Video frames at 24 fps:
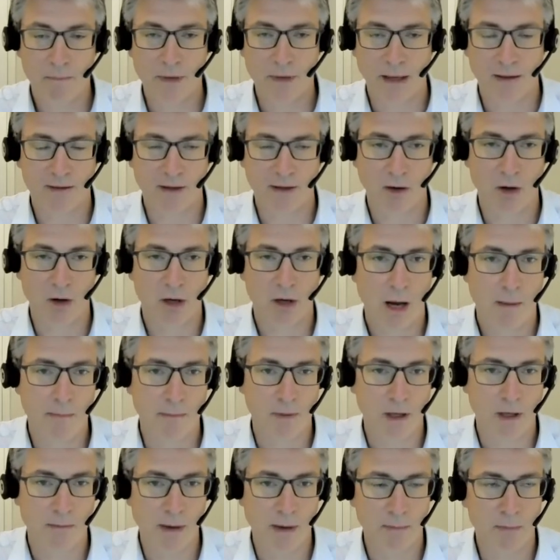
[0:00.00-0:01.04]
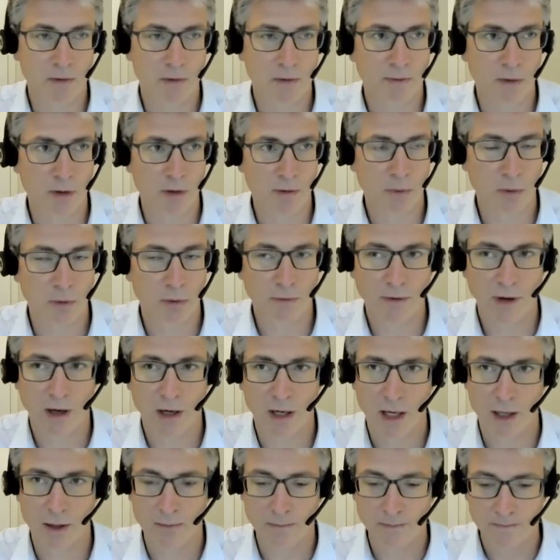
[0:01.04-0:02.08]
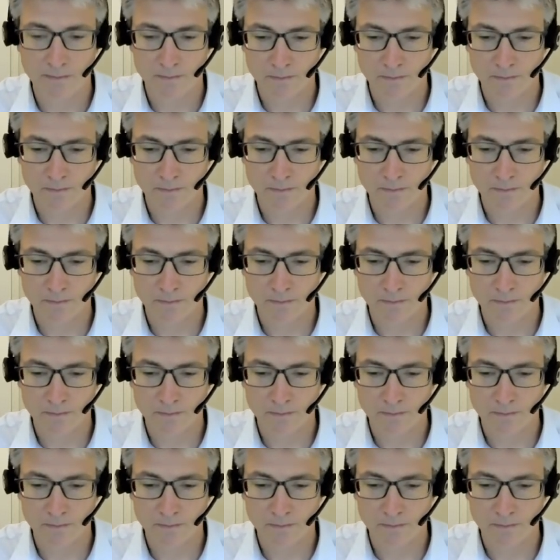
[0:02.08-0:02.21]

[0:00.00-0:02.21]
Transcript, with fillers: net zero carbon commitments for the portfolio.